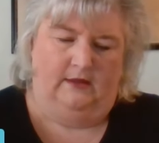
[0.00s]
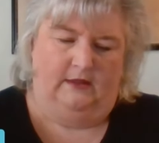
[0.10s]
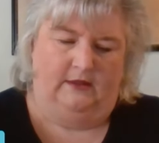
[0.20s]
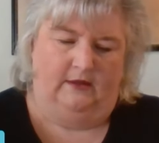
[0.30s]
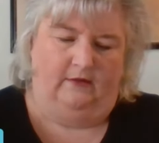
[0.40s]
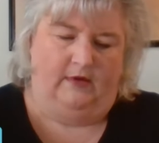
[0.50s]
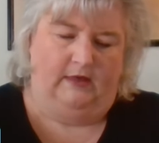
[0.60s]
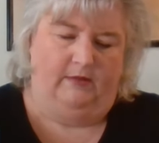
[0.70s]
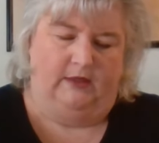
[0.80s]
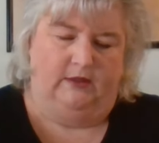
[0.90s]
I should have
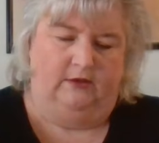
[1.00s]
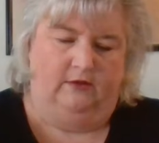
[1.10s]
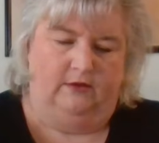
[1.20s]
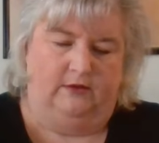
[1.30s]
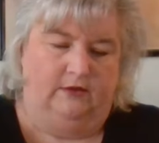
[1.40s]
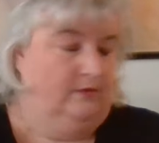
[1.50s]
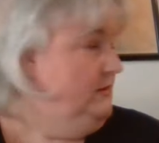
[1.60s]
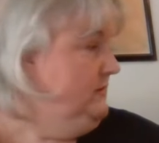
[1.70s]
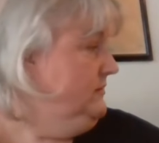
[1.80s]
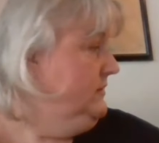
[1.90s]
grabbed my jeweler's loop
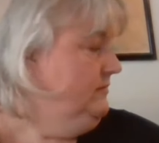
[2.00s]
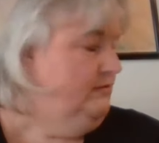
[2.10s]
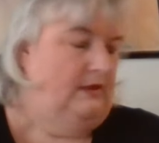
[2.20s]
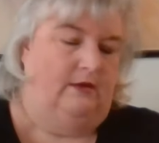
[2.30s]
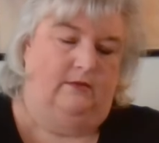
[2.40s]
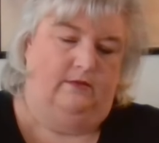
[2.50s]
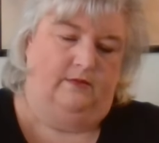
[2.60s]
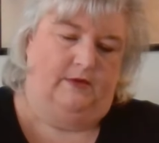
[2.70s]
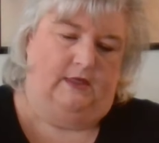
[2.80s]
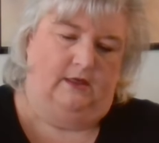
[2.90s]
too. It's
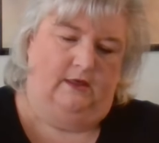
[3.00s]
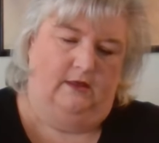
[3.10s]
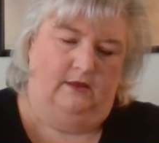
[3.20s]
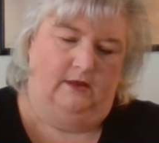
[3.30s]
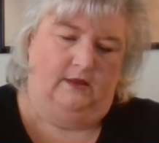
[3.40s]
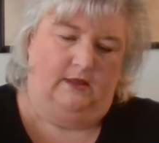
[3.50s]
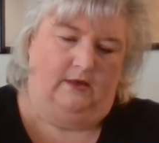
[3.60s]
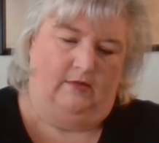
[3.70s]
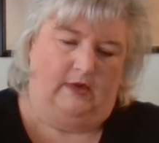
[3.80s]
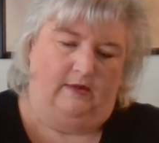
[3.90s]
pretty, I
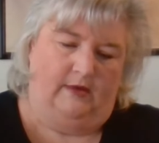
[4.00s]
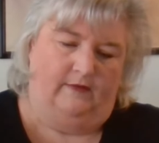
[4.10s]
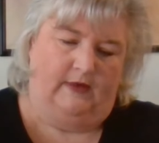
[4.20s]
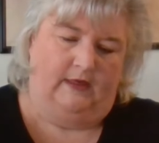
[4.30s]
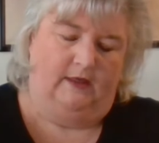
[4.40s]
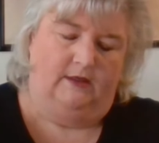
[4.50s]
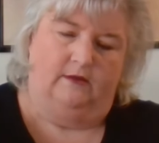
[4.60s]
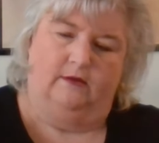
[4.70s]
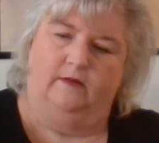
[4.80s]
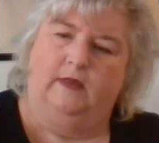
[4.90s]
could grab it if I need
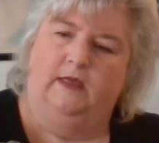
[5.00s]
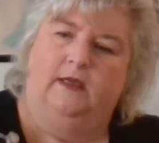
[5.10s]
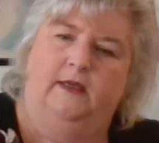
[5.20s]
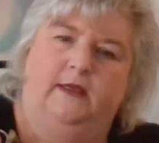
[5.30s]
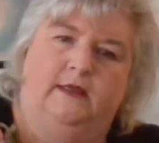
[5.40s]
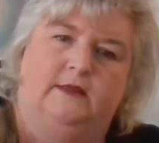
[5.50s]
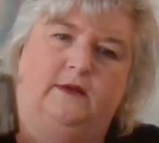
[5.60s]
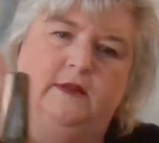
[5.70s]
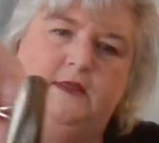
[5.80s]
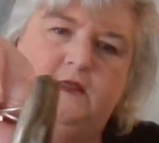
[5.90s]
to.
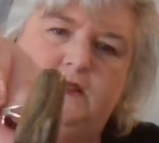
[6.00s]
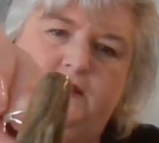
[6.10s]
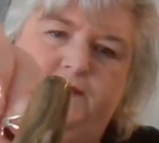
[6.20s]
So this is